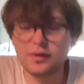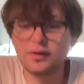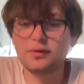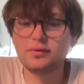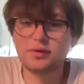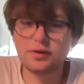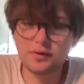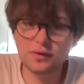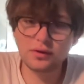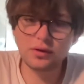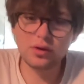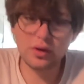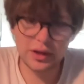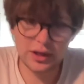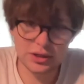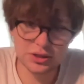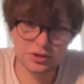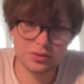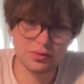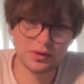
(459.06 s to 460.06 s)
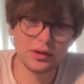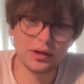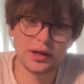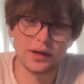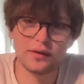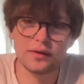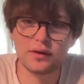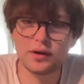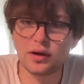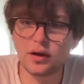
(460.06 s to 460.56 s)
just a little history
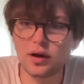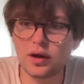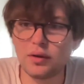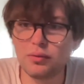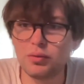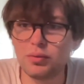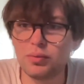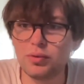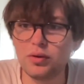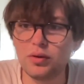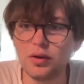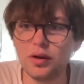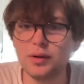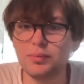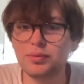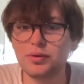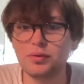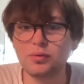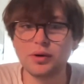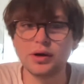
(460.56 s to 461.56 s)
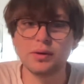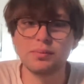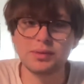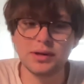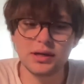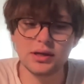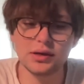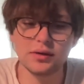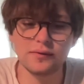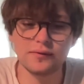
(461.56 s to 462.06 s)
lesson. I will pull up the
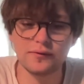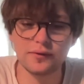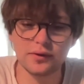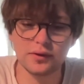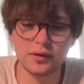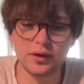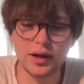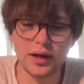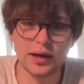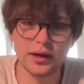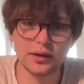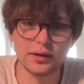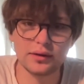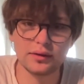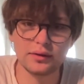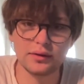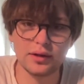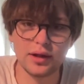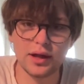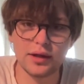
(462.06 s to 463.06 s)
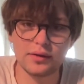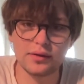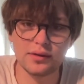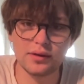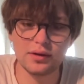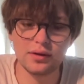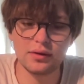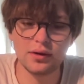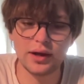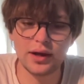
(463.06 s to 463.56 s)
Wikipedia for the
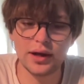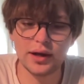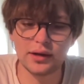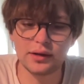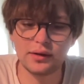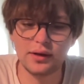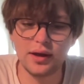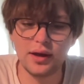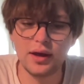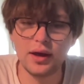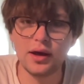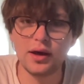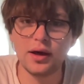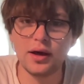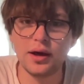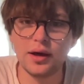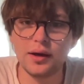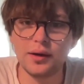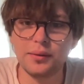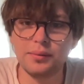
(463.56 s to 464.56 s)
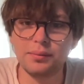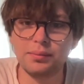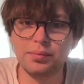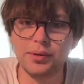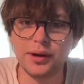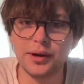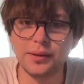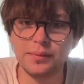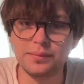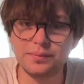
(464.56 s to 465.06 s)
Glass-Steagall Act.
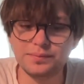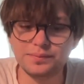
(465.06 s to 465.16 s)
But